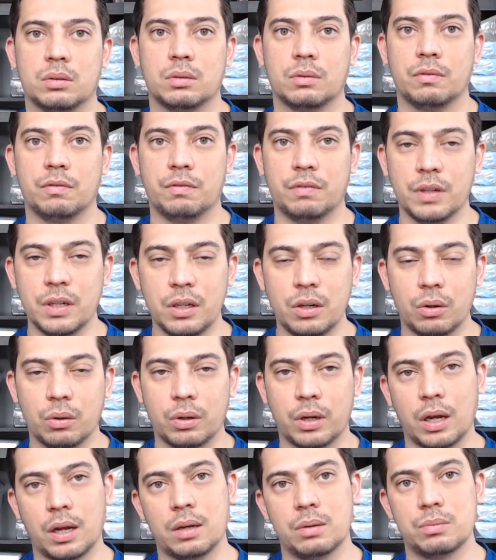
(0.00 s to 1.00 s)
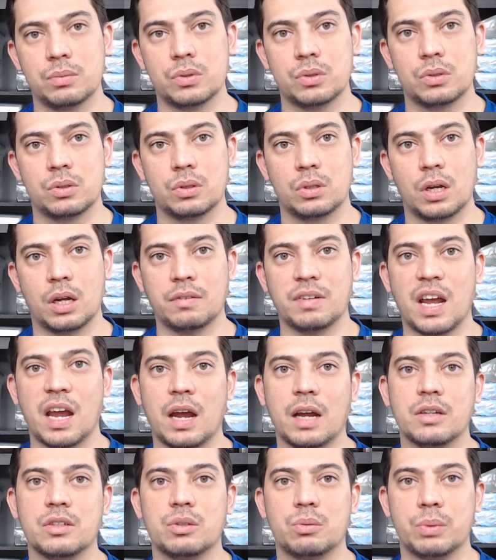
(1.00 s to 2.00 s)
video games and
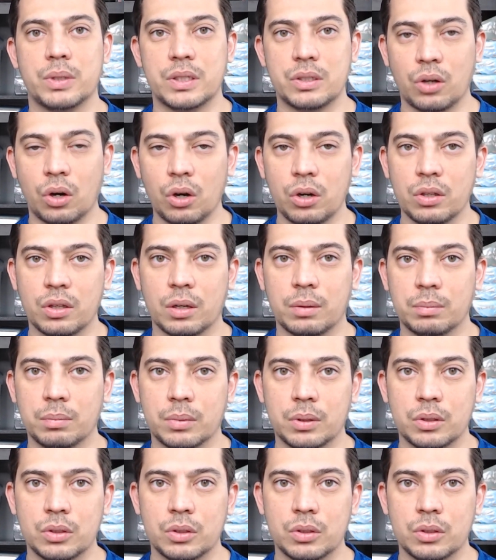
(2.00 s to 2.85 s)
had to return them